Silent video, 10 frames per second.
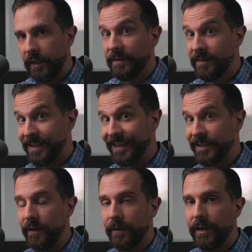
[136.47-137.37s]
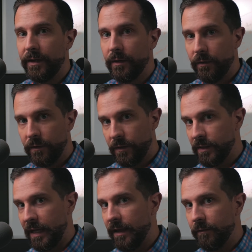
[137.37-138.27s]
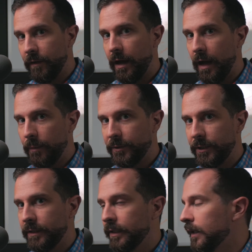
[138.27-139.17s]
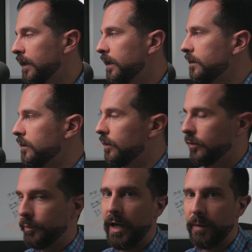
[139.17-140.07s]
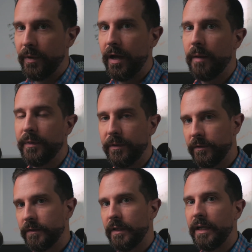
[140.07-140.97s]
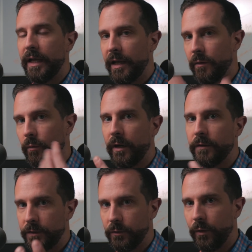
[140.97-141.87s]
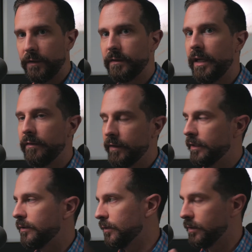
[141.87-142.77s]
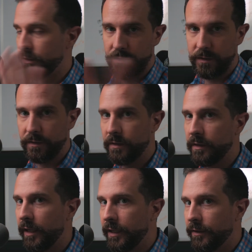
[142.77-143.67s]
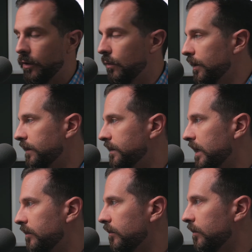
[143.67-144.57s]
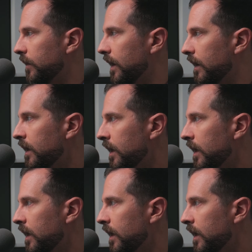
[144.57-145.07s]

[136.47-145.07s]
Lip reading: secondary save option. So it'll pop up, it'll say, hey, where else do you want to save it? And you can just let it know where to save it from there.